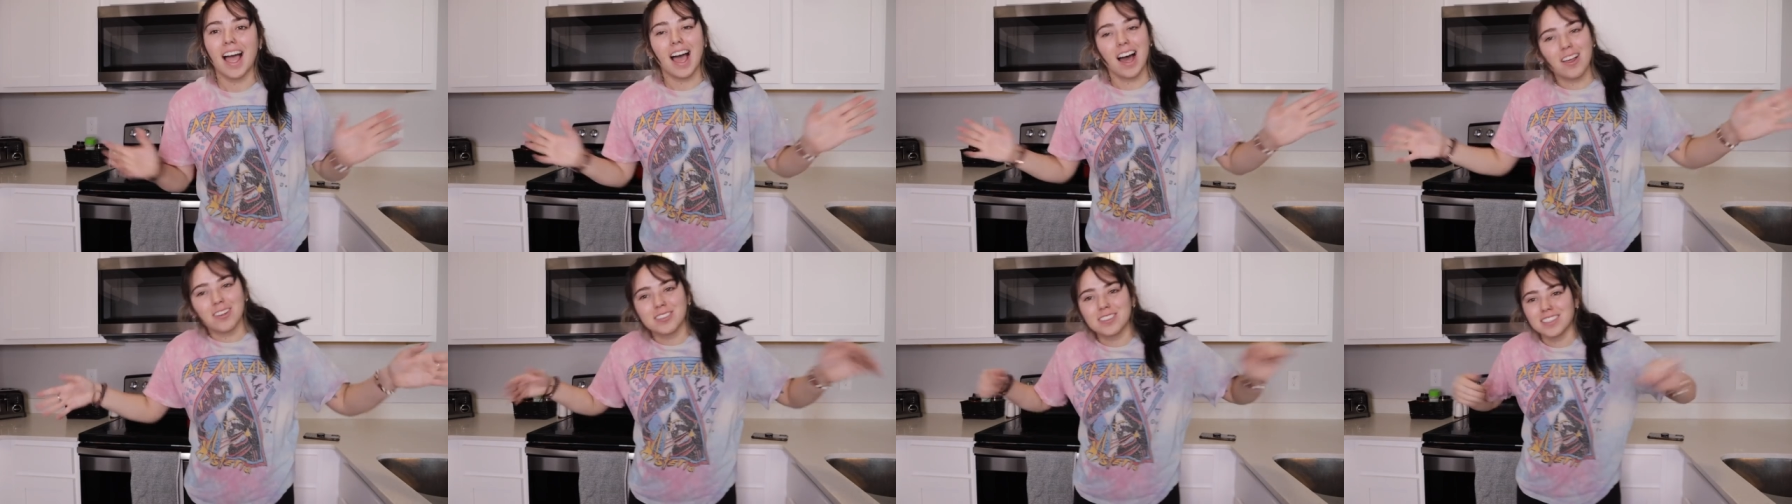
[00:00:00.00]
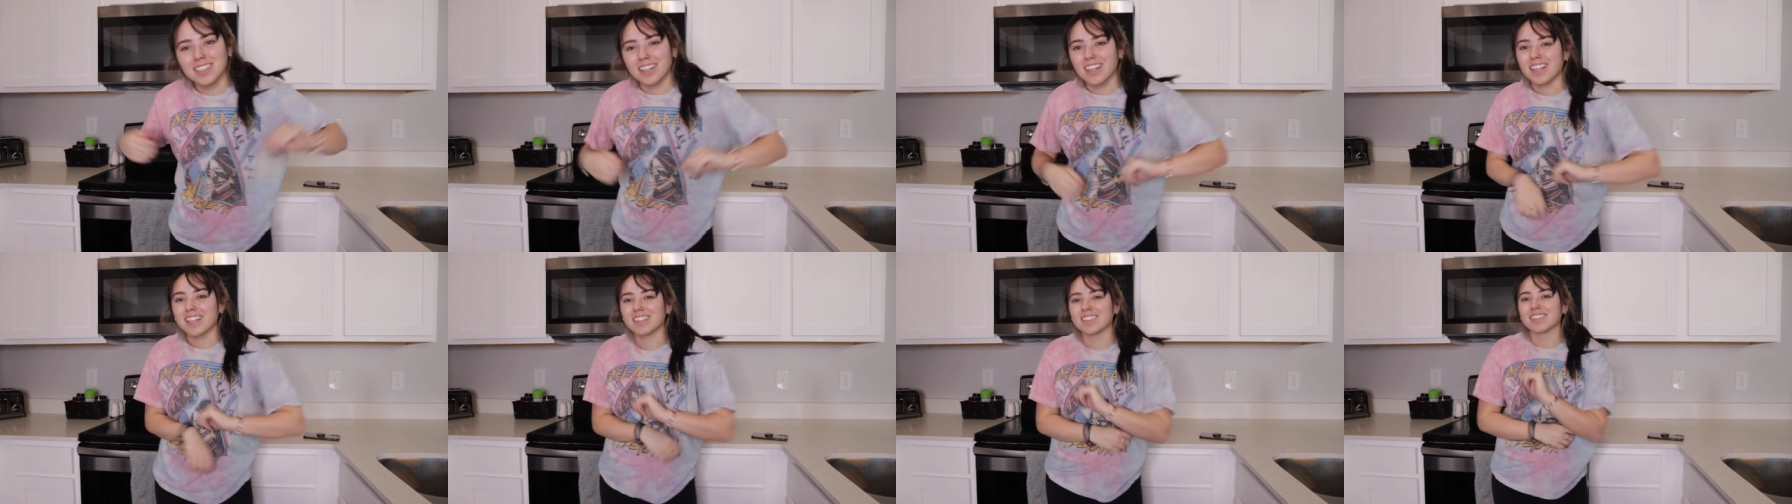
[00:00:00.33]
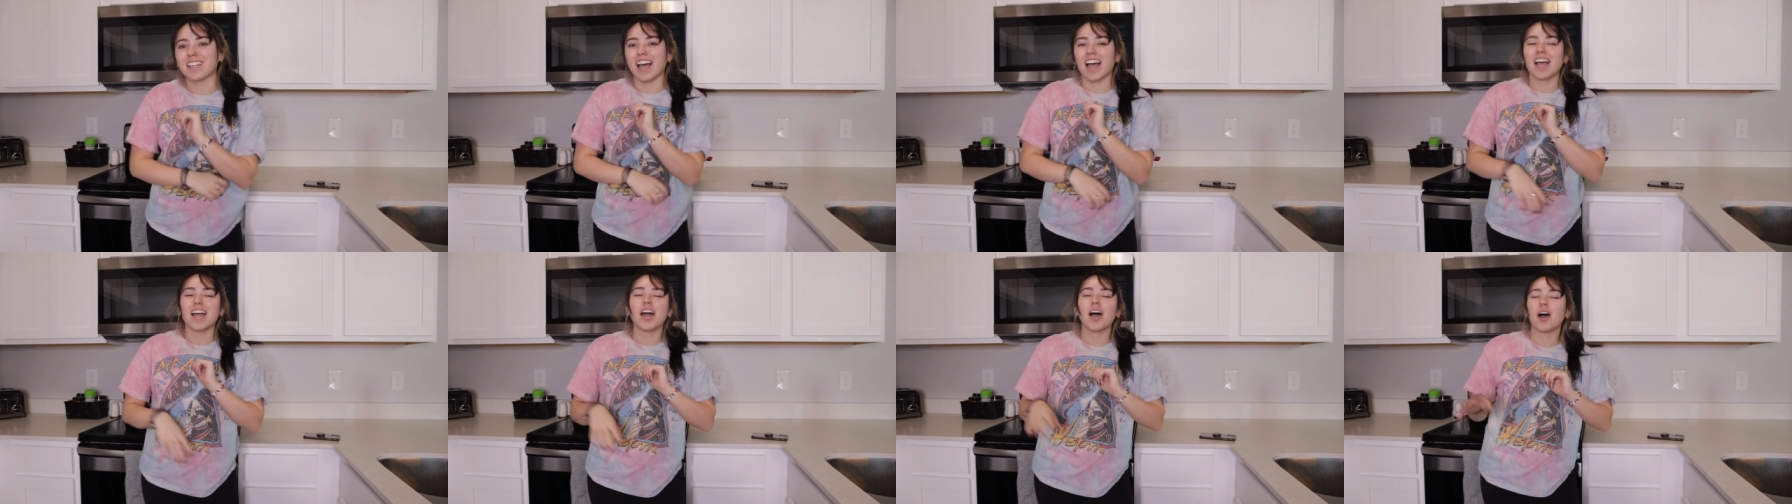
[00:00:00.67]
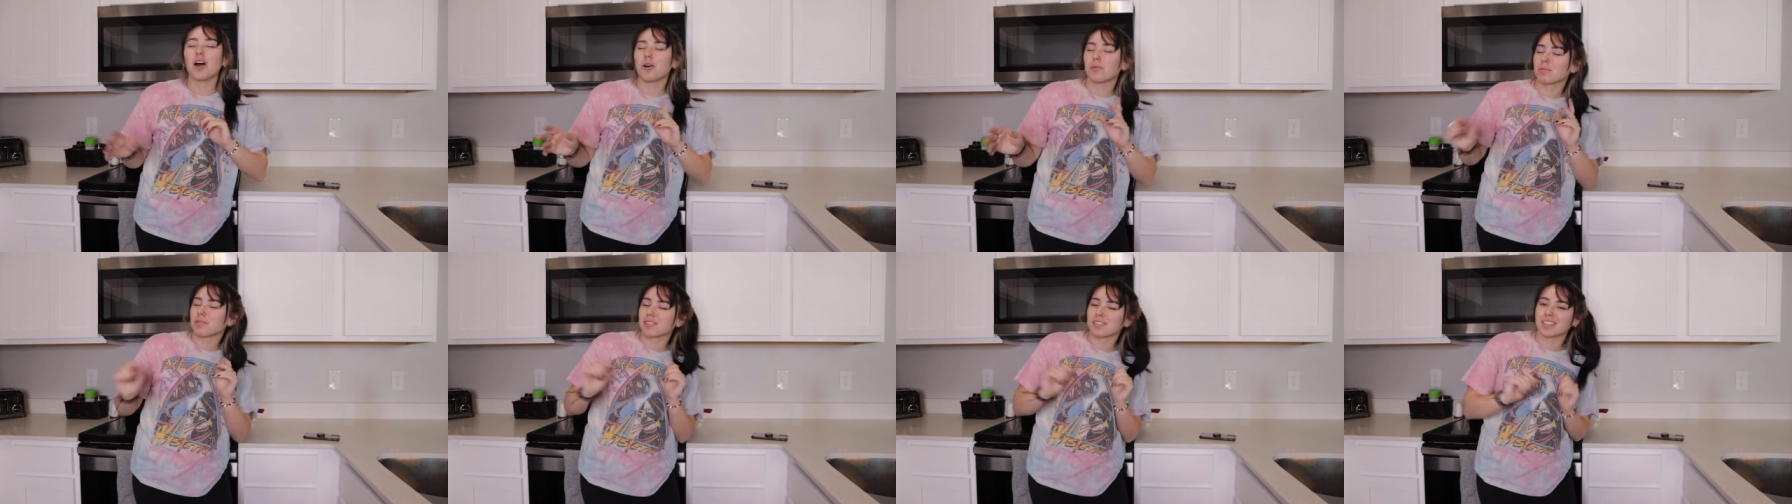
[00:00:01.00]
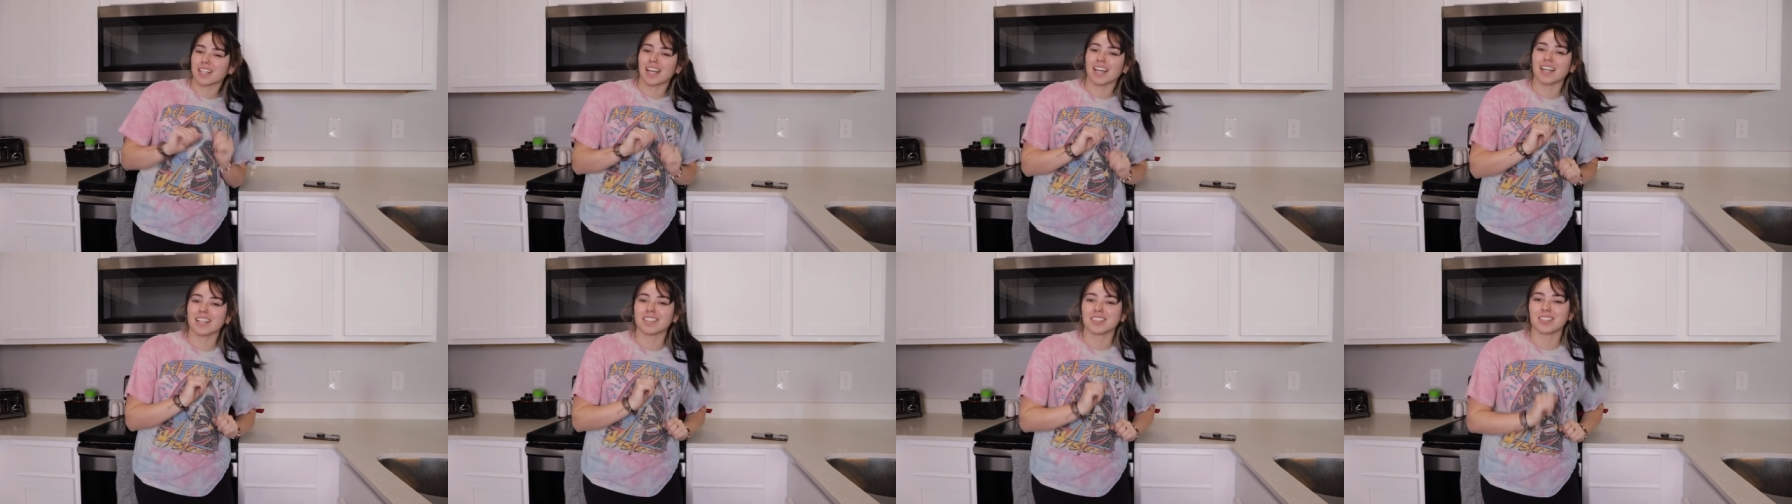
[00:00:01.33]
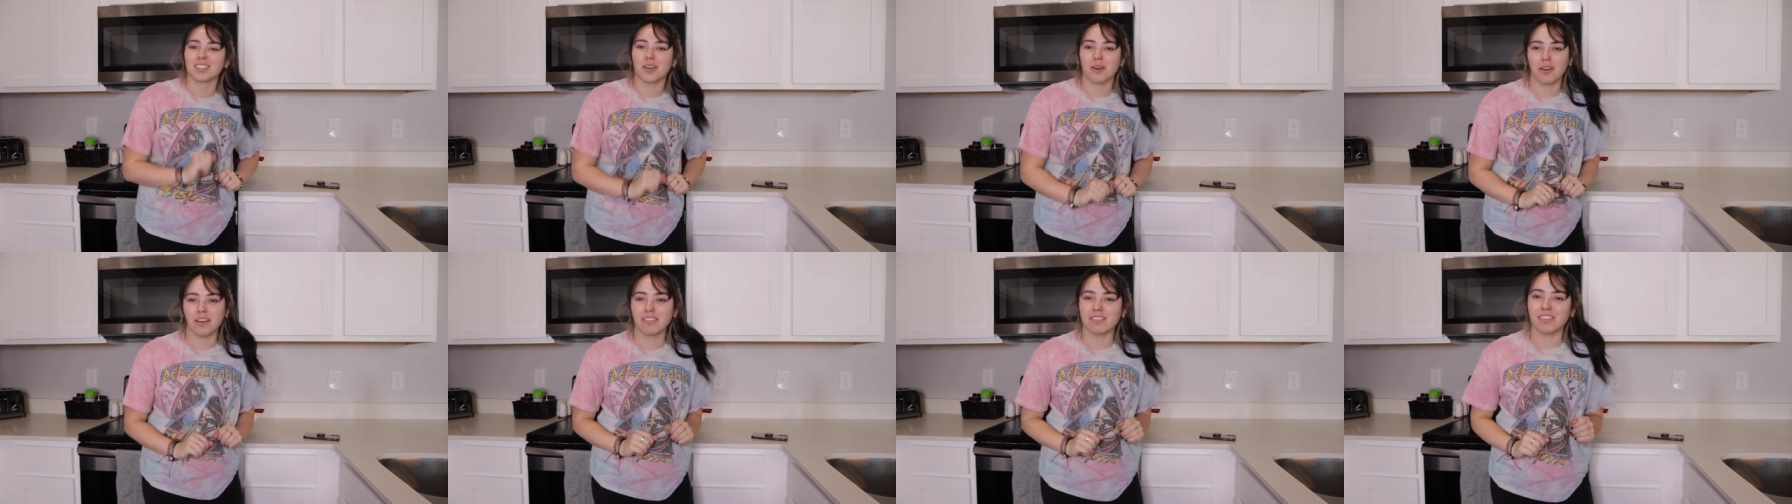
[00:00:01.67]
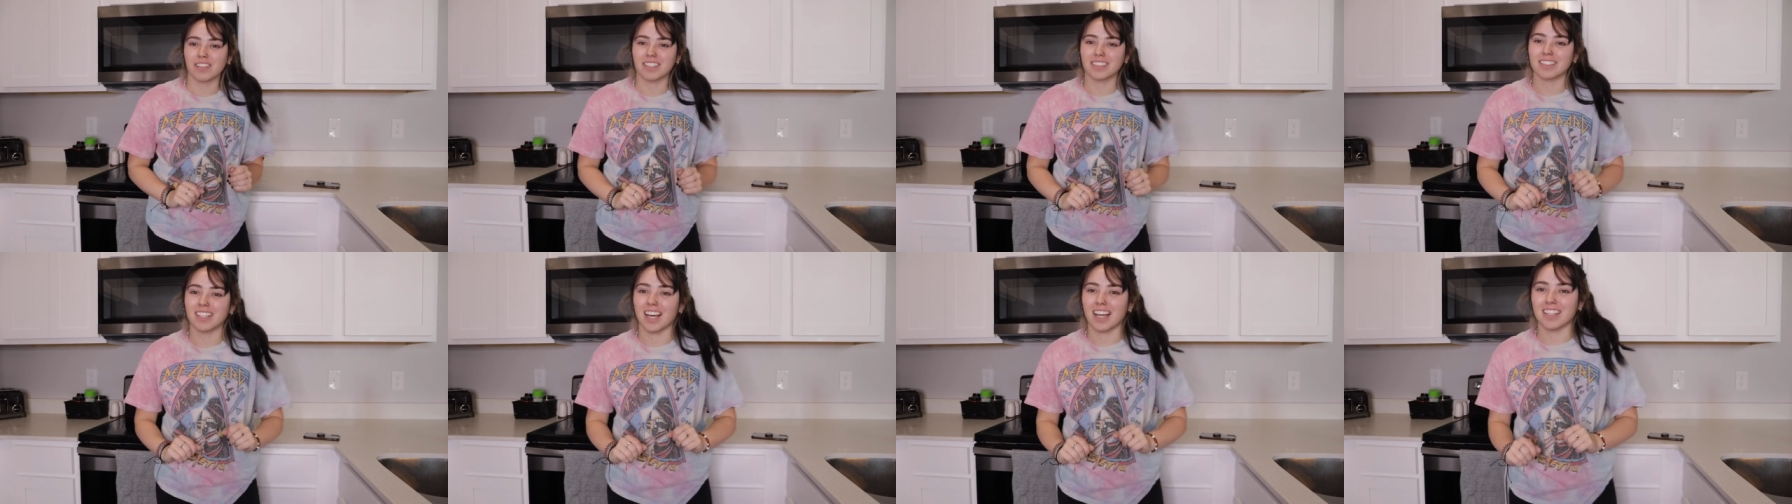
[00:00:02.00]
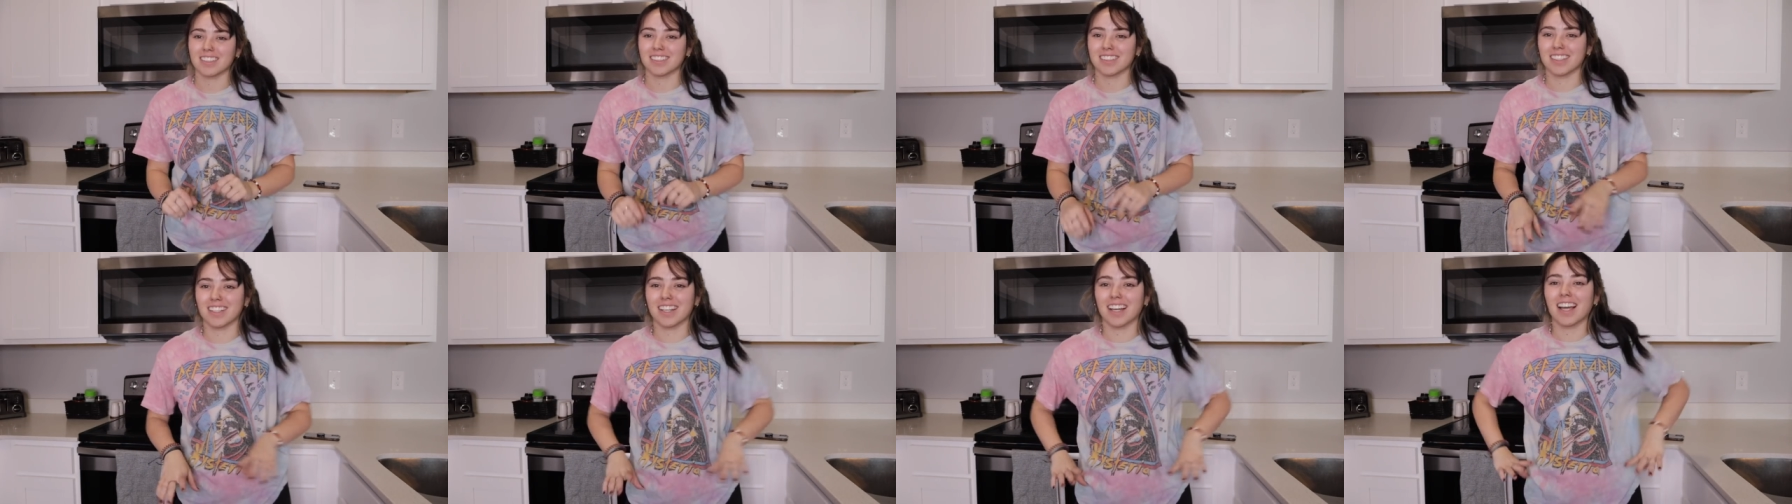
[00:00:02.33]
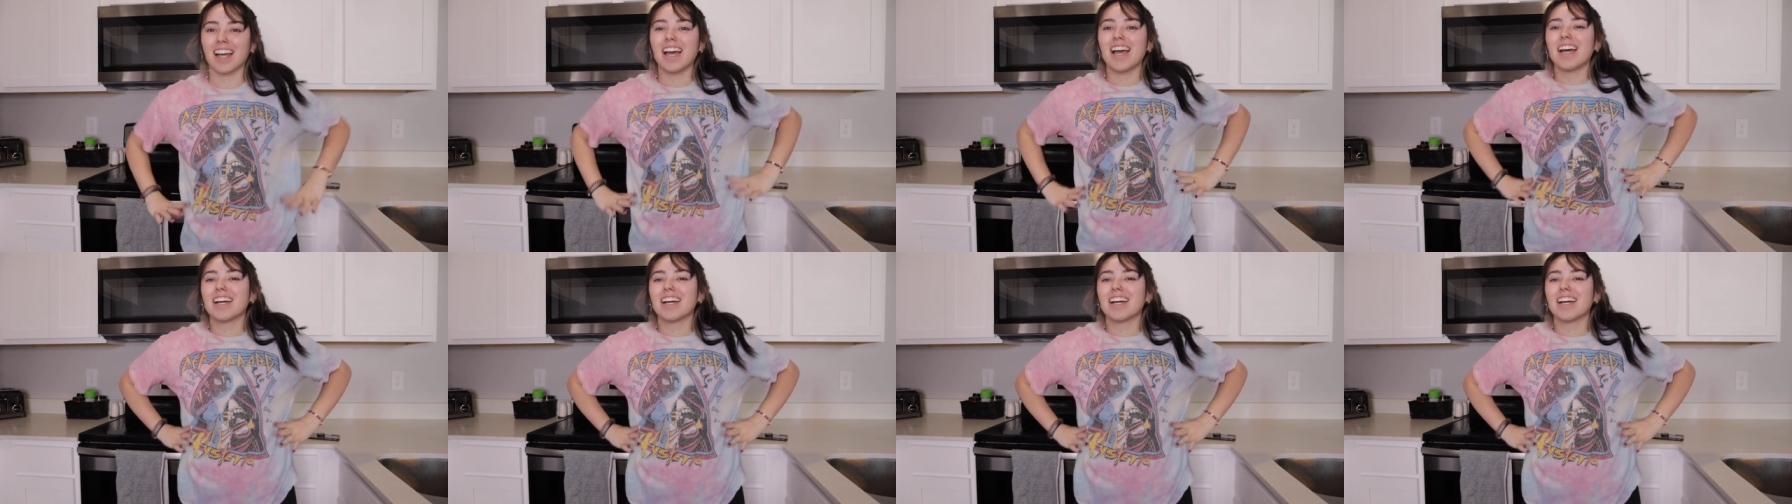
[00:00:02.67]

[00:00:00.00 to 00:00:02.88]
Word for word: Hello siblings, I hope your day is going fantastic.